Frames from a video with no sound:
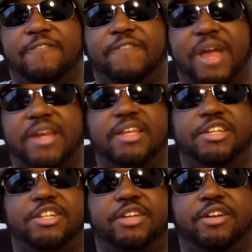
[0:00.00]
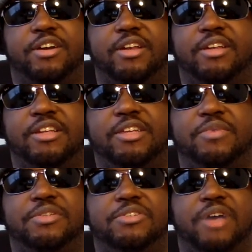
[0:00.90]
fighting each other, and he
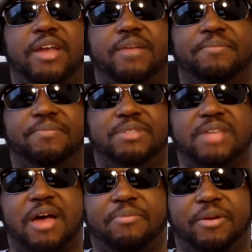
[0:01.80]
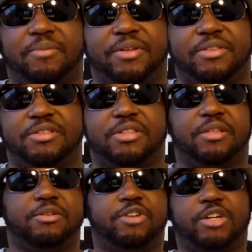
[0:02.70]
was trying to stop them because
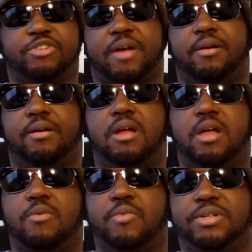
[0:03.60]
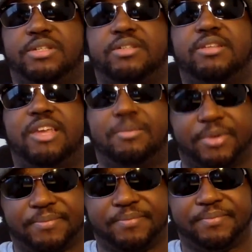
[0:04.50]
the truck driver was
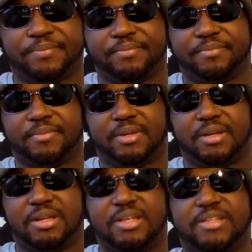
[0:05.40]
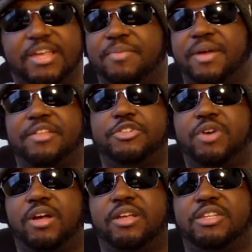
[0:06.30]
asleep. He gets hit by the
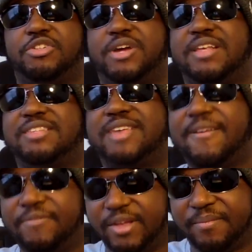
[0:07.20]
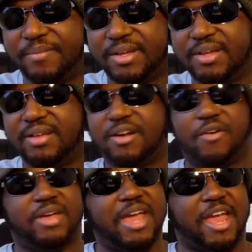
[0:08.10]
truck and he was trying to save them.
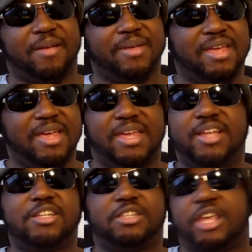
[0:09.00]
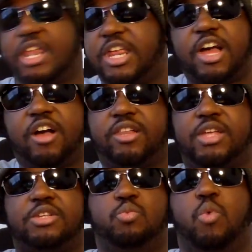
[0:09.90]
Okay. He didn't just
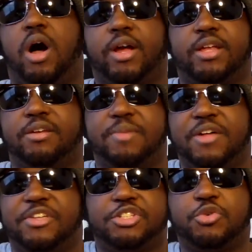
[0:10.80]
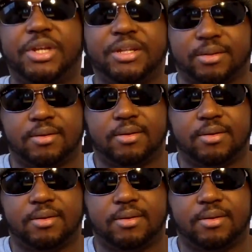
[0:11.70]
idiotically just walk in the middle of the street.